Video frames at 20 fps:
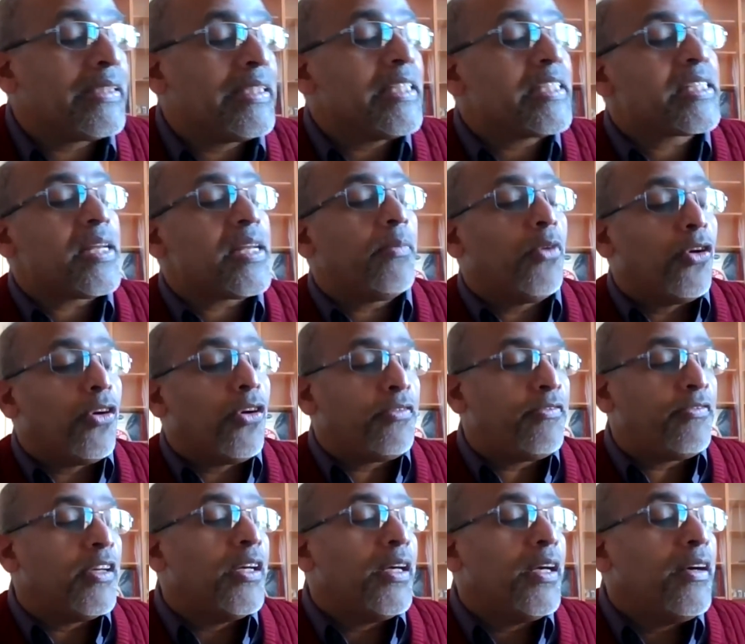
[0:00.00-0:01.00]
system
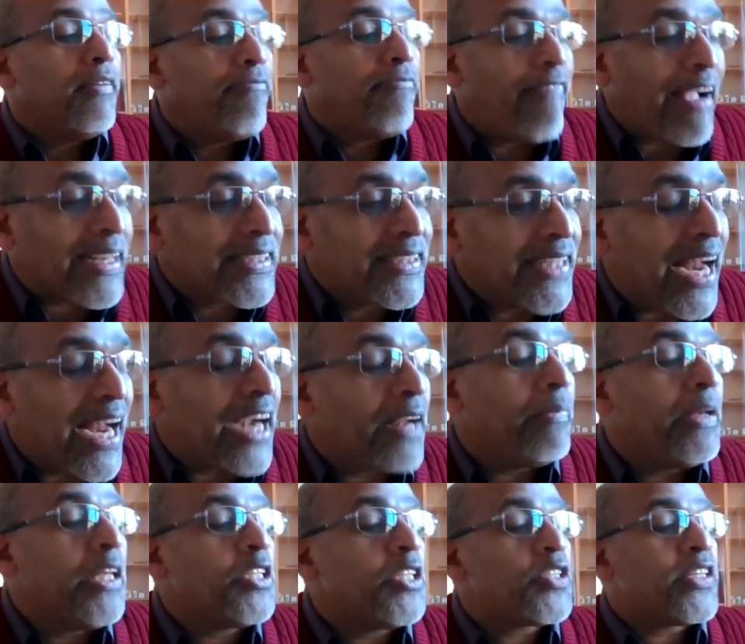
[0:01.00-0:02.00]
of function
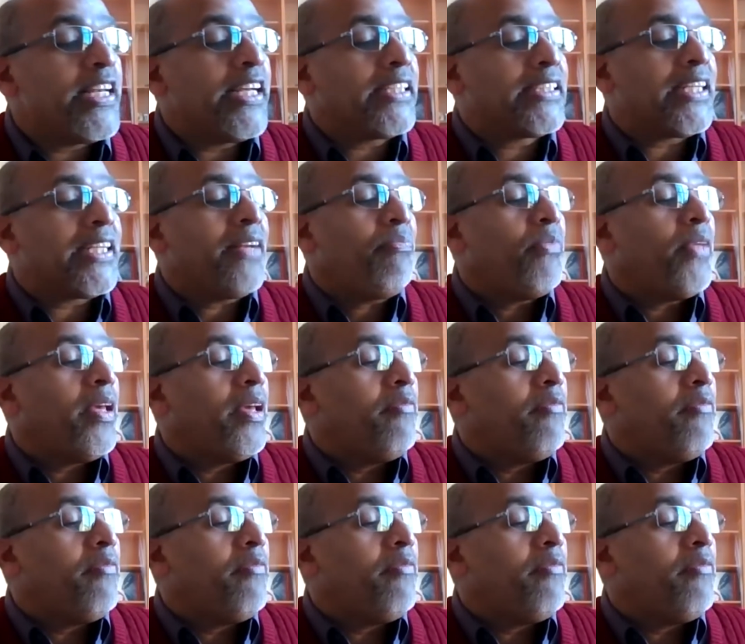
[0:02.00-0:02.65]
administration.